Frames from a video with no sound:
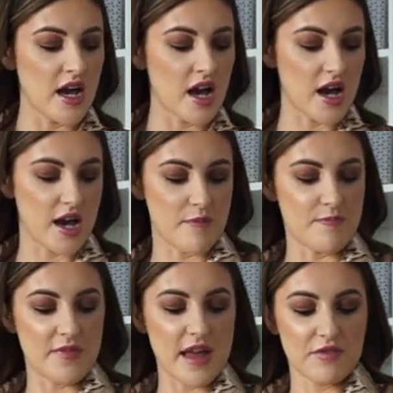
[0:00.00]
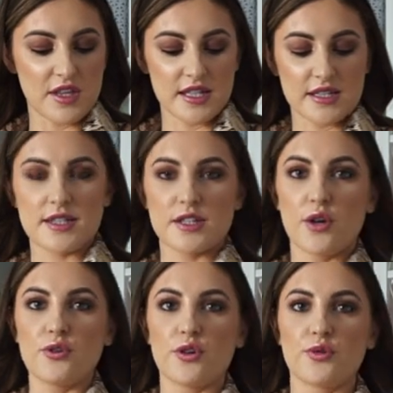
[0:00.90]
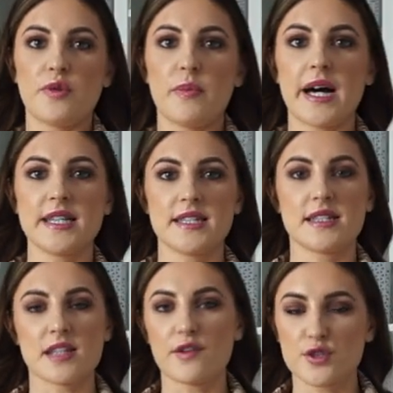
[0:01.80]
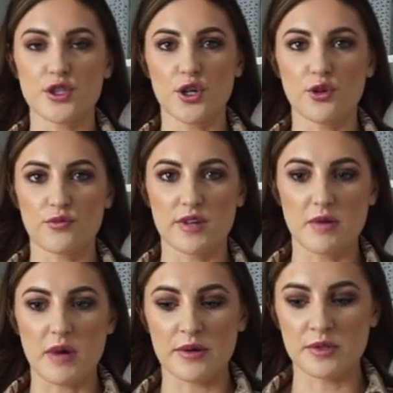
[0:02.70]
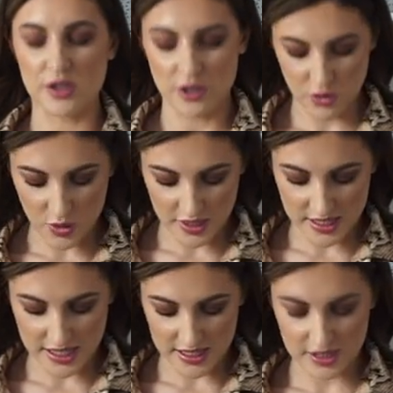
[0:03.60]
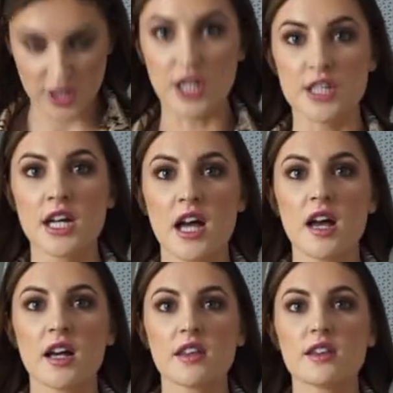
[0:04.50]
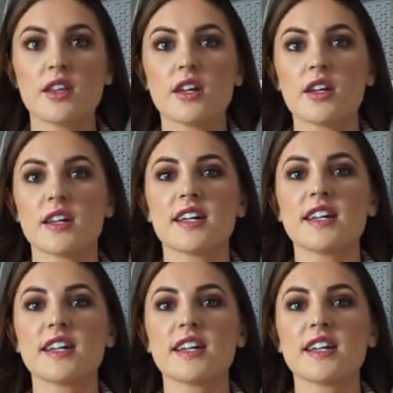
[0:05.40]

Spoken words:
Everything's sewn on, all the buttons and stuff are sewn on really well, so the quality's good. The